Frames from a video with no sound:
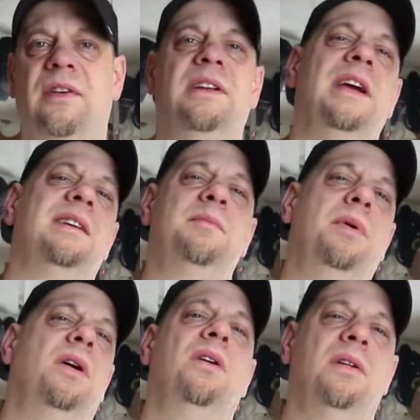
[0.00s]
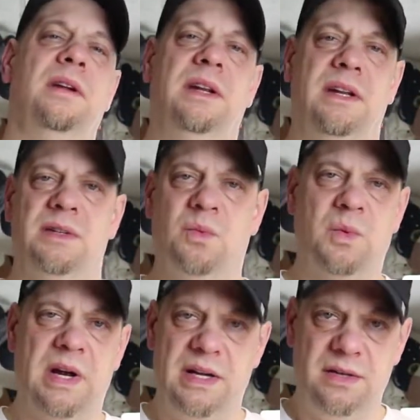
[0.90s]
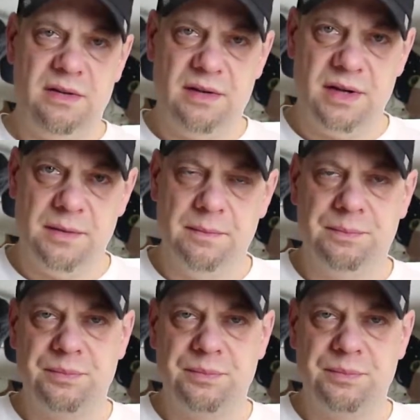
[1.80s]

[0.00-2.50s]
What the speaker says: And yes, Paul, it is way too thin.